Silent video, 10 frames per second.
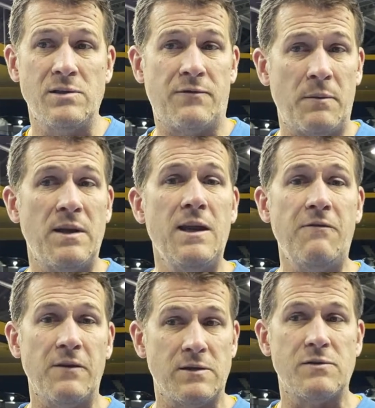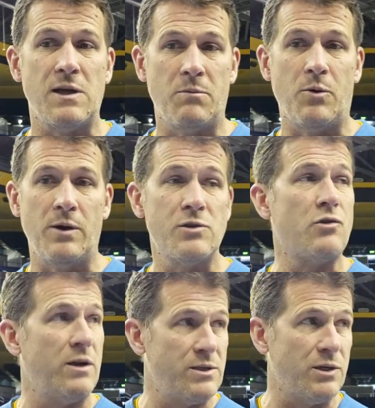from a defensive standpoint is
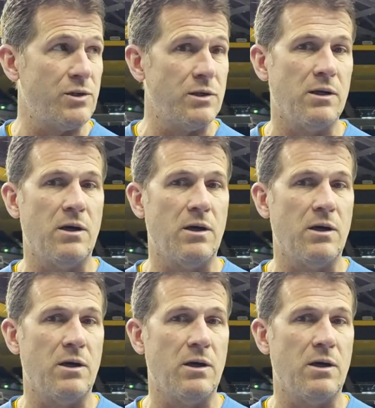transition.